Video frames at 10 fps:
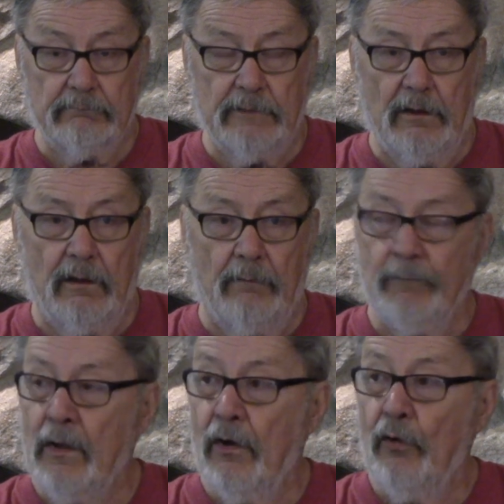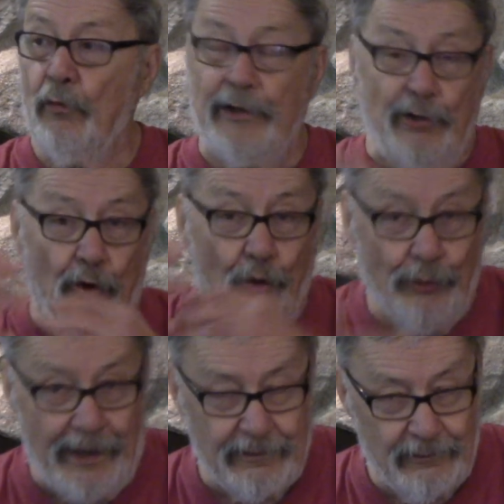You know, we knew
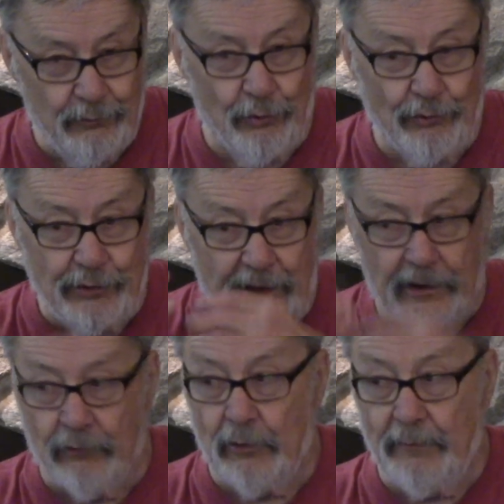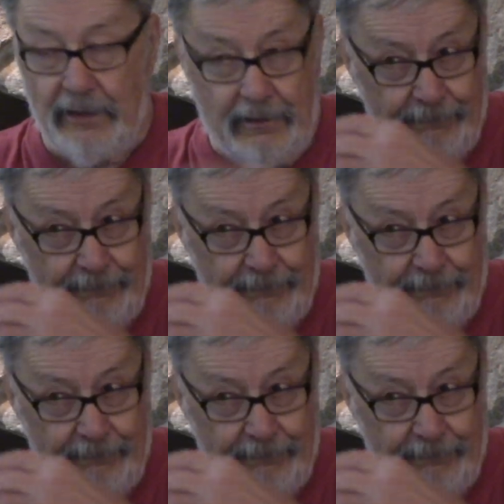that those deer would be